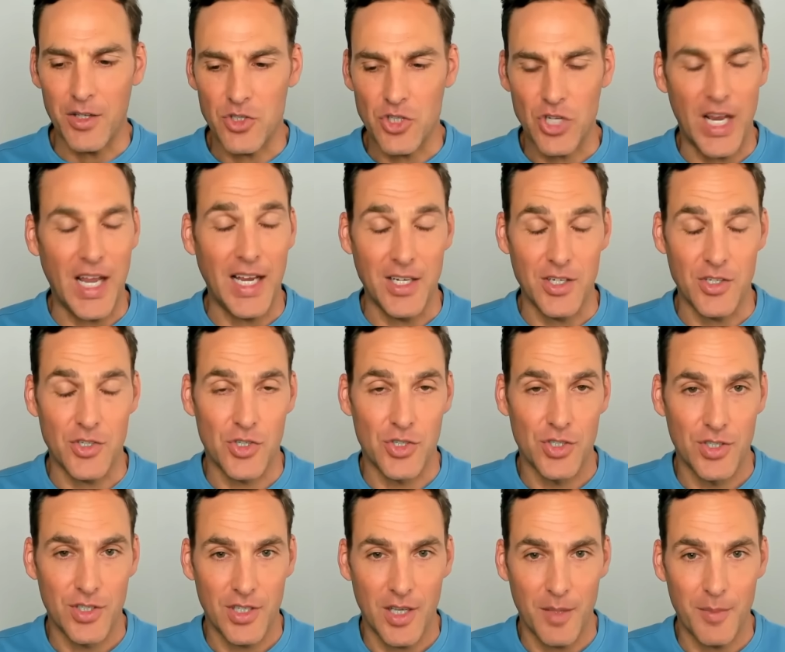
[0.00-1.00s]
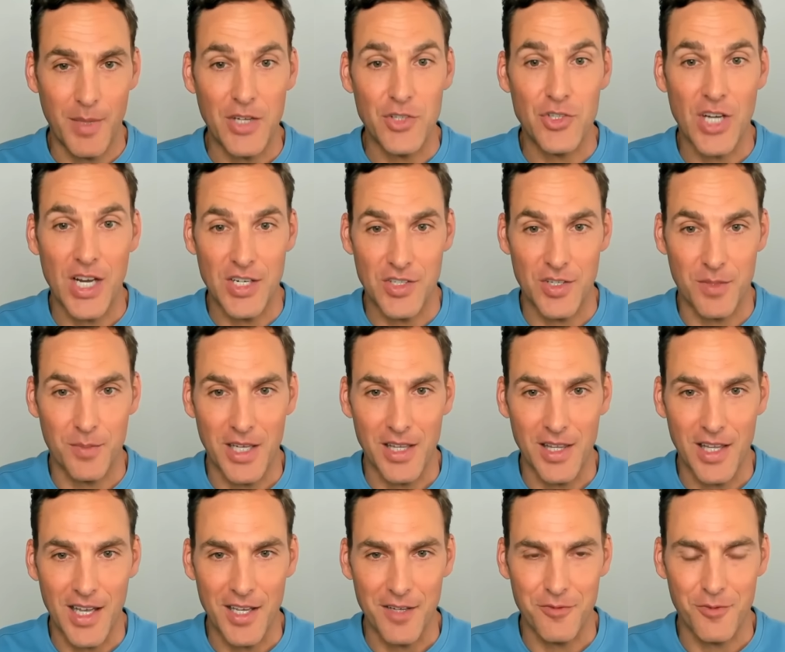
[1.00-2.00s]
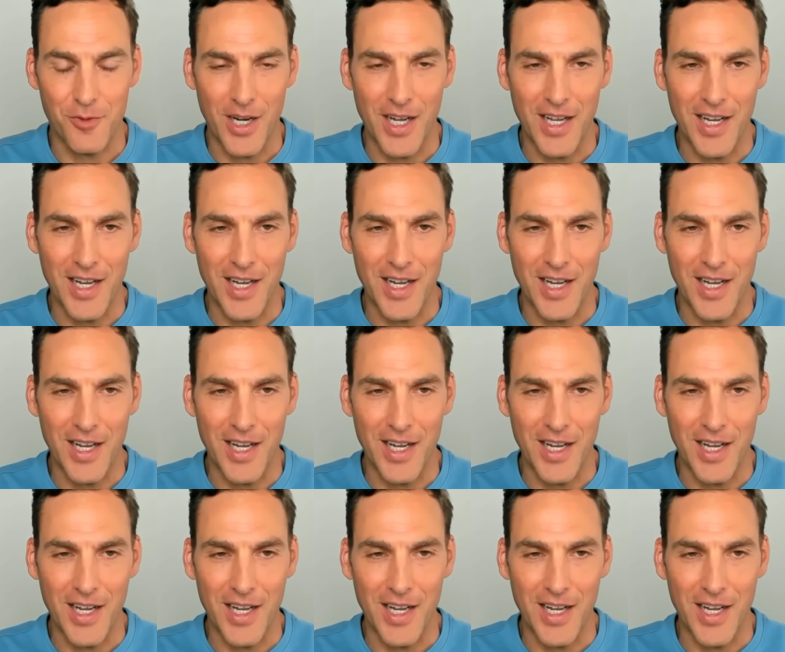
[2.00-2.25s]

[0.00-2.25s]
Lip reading: change, about changing mm-hmm. my life, right?